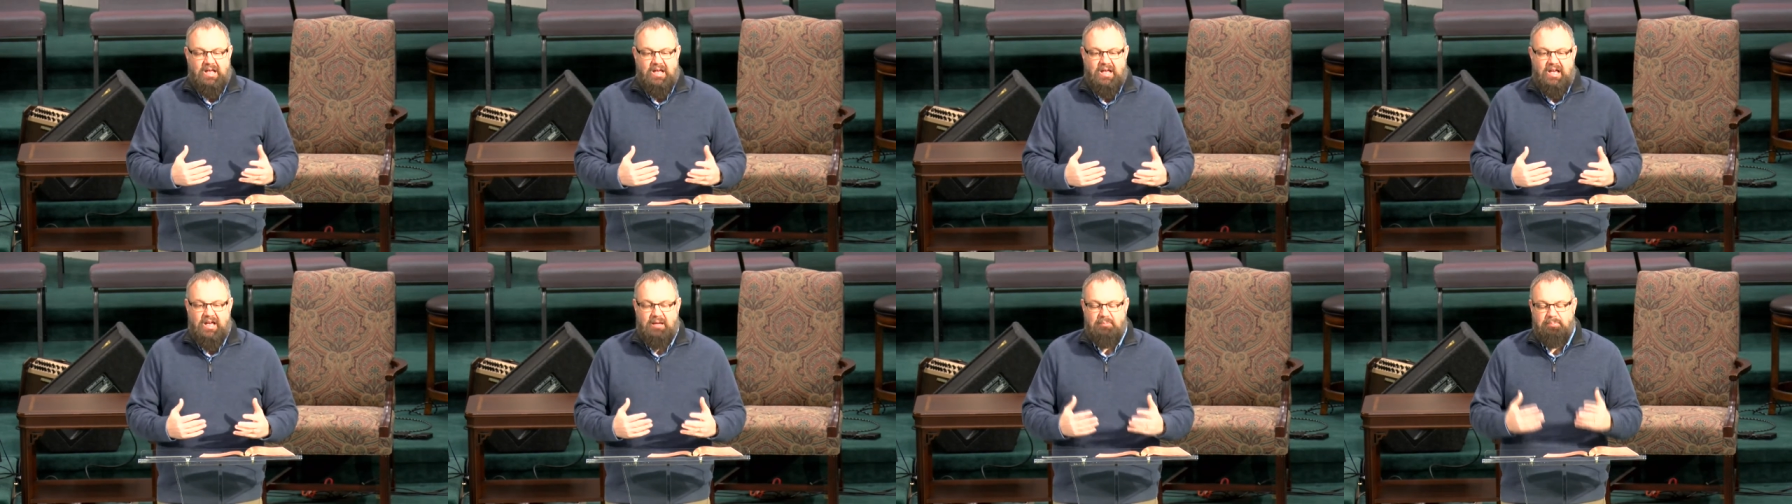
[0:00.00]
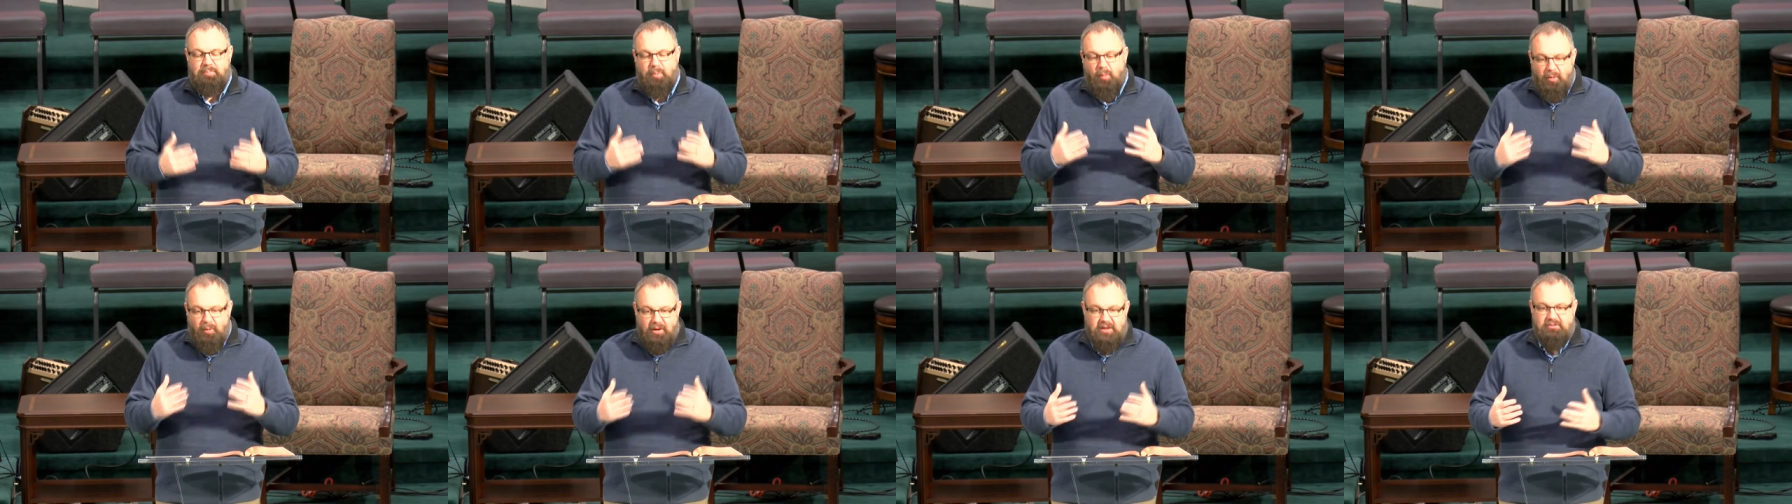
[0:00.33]
and
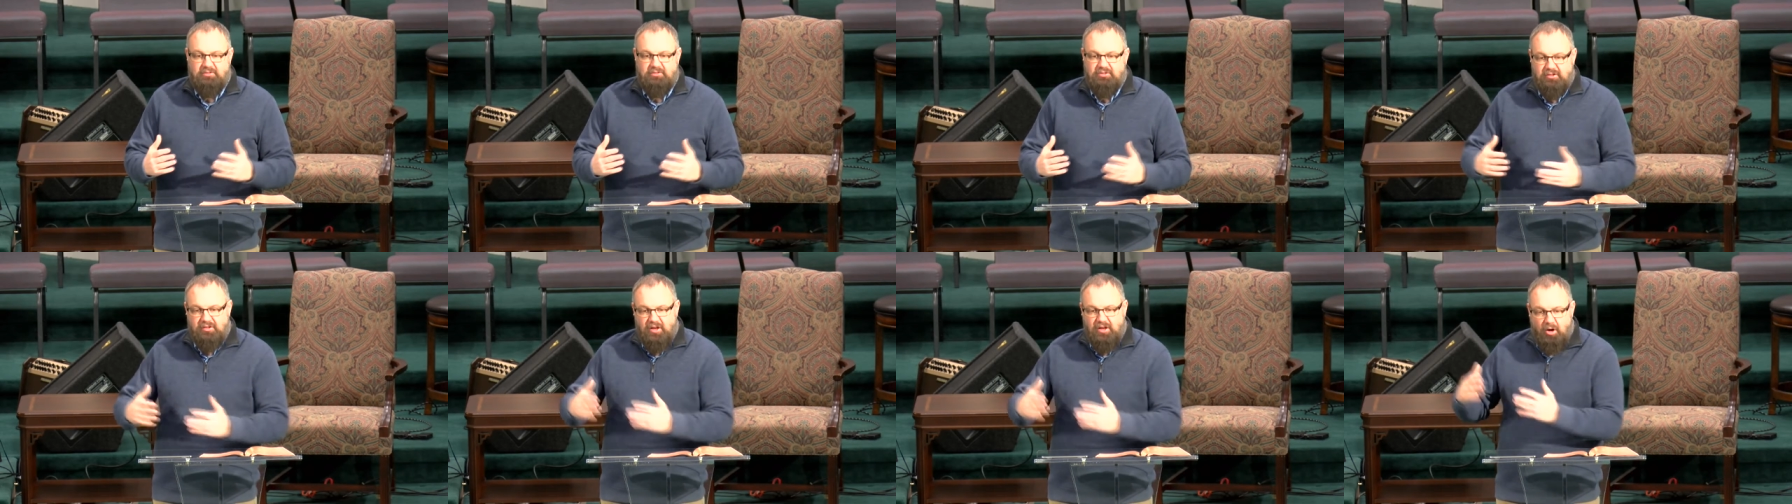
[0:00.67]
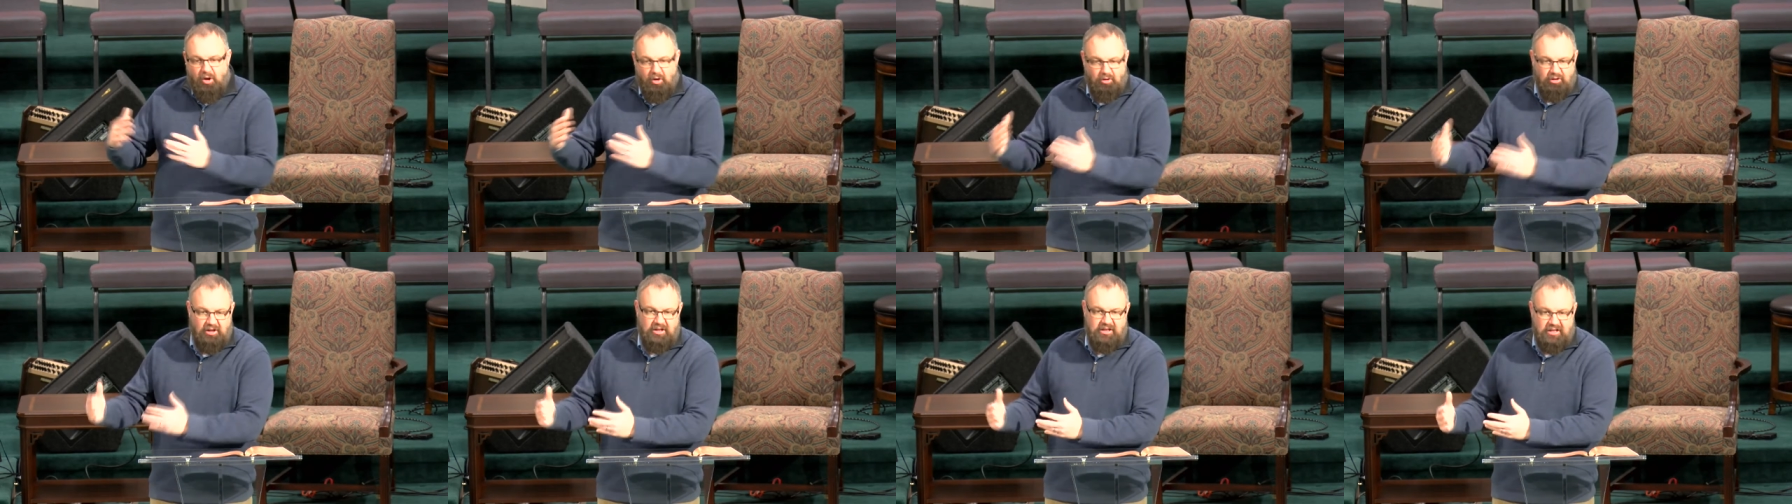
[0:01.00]
point to the
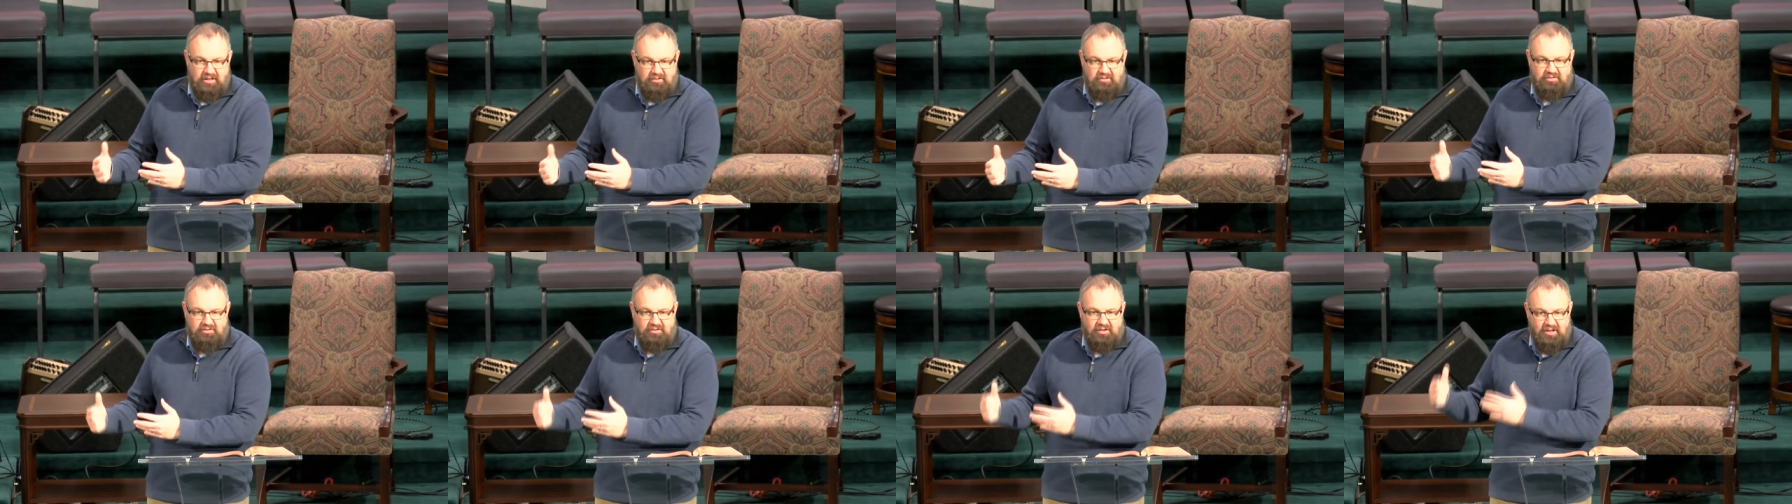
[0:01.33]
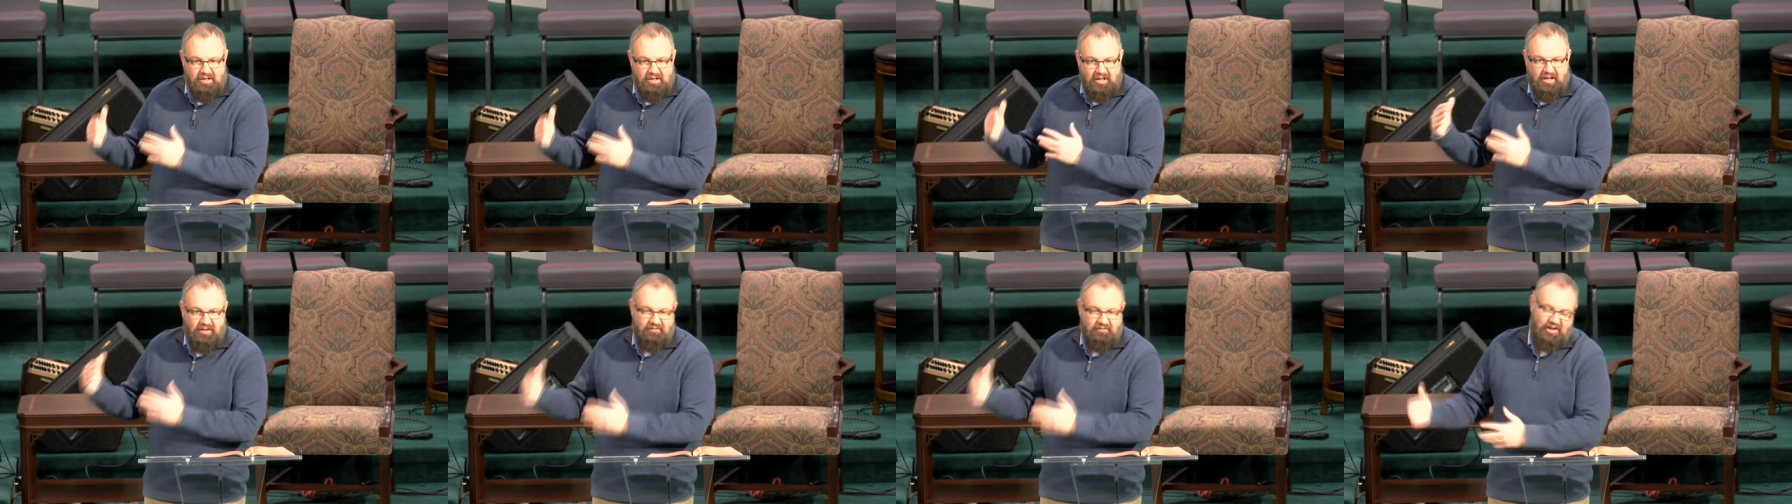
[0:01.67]
holiness
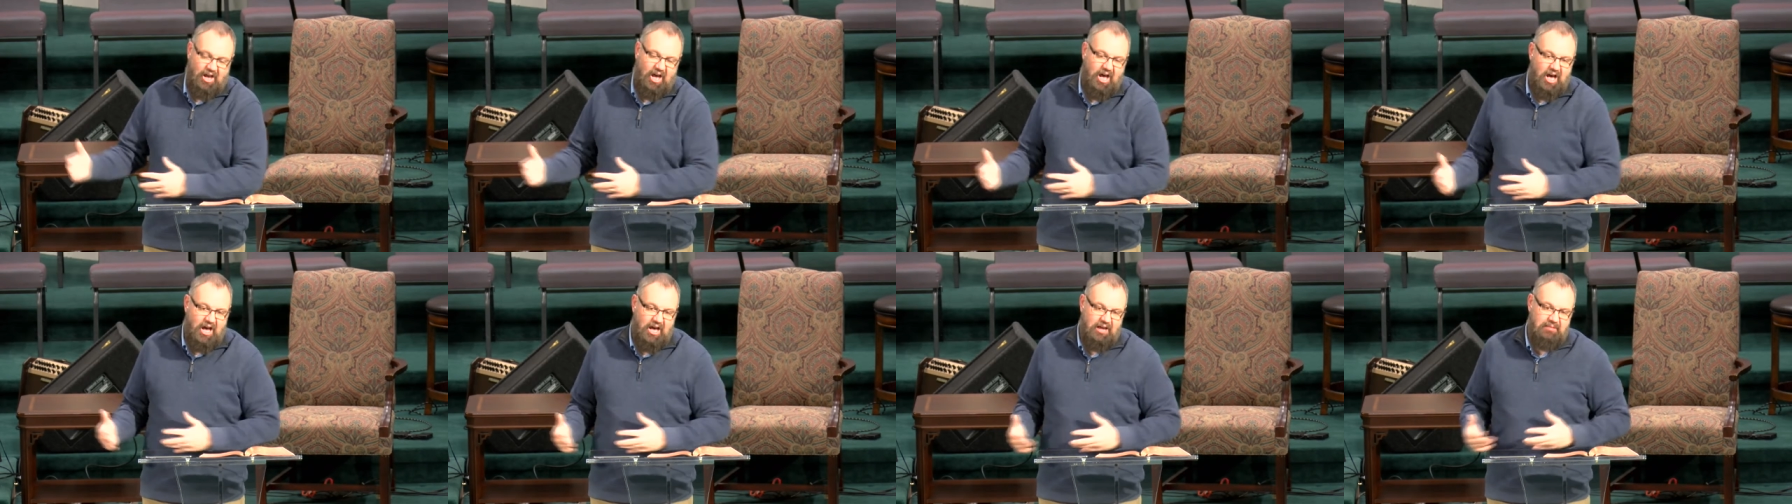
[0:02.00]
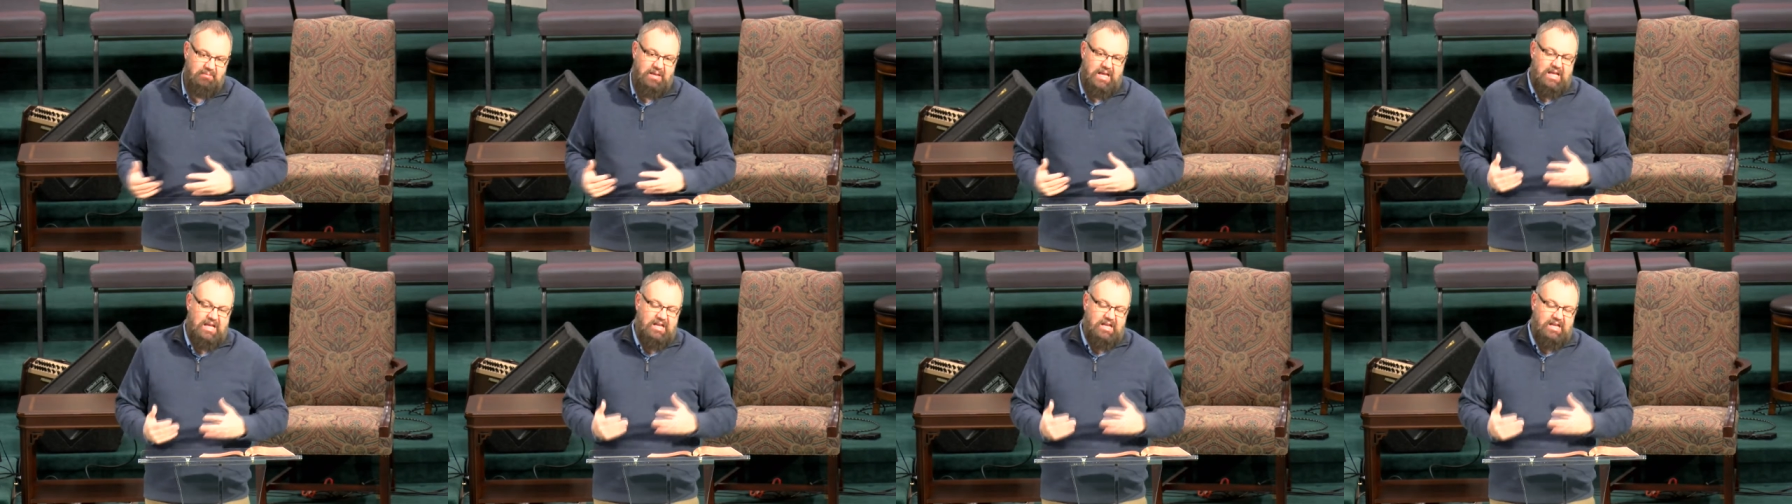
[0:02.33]
of God.